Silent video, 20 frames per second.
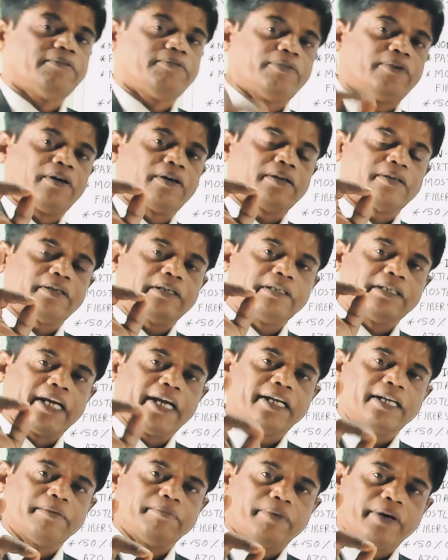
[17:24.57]
for
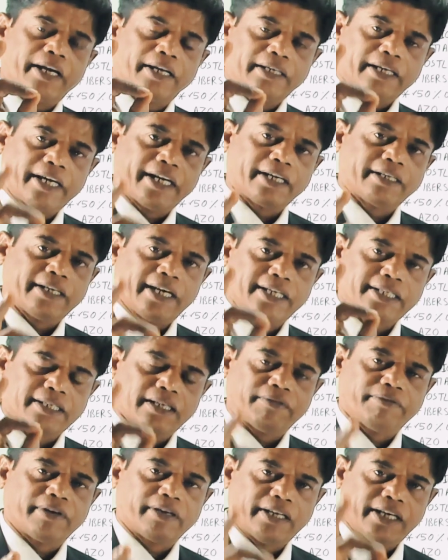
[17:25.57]
dyeing by dyed dyes,
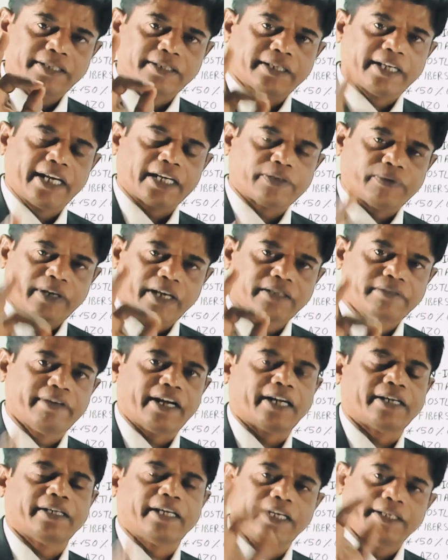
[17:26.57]
sulfur dyes, reactive dyes,
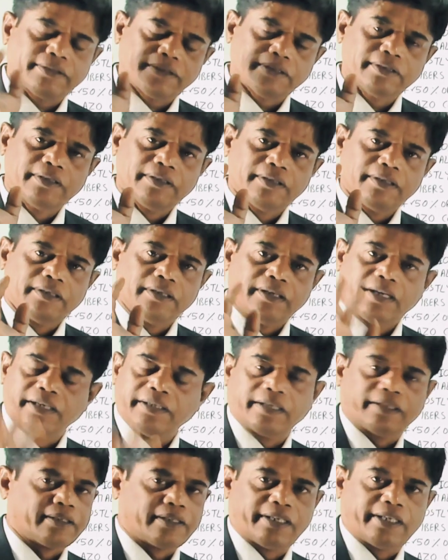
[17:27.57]
bad dyes,
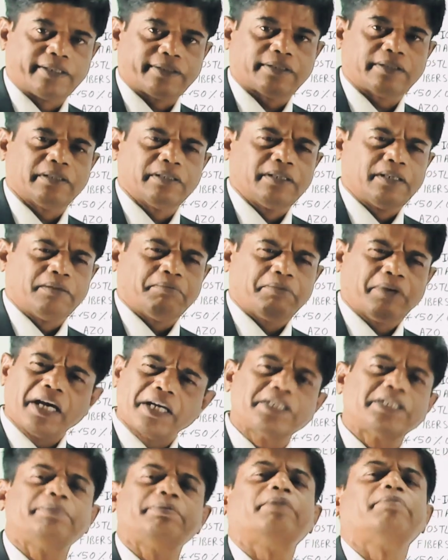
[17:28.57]
any other dyes,
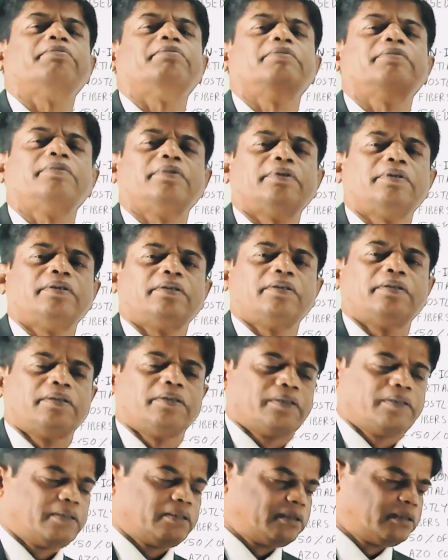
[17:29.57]
maximum
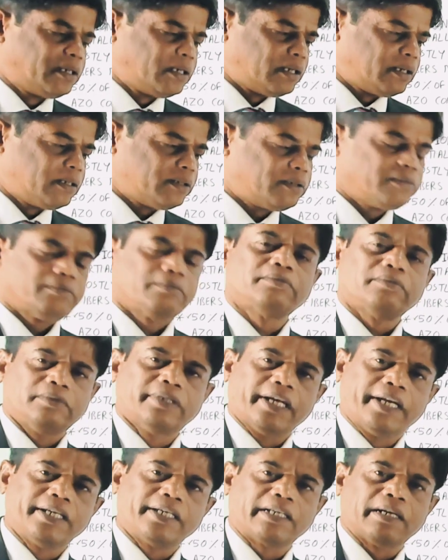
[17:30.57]
the
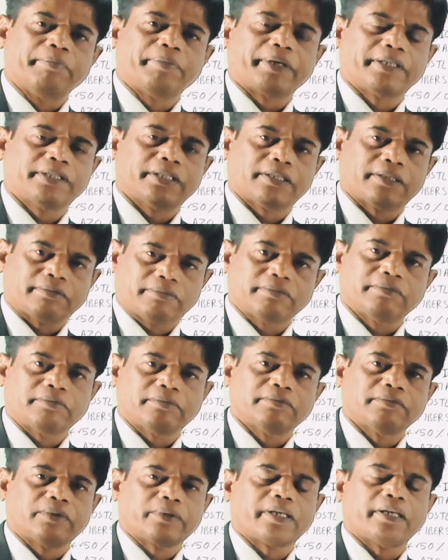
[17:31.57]
dyeing temperature,
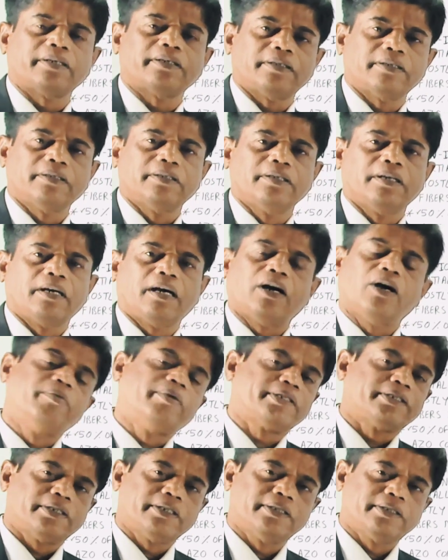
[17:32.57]
okay, how
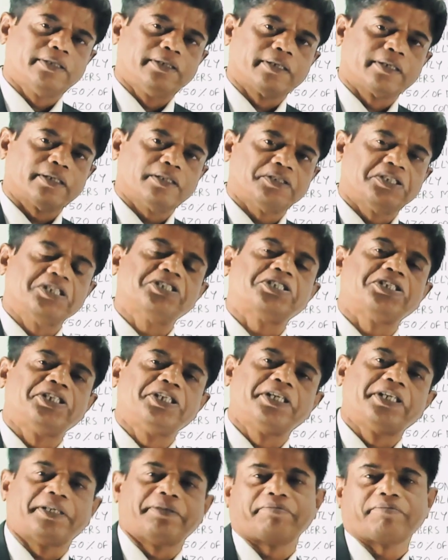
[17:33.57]
much it is there? 60
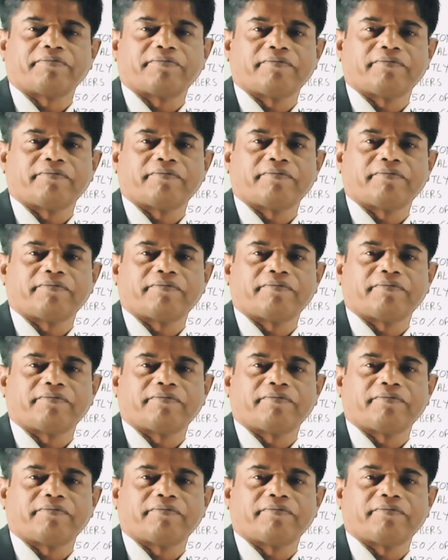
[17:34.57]
degree,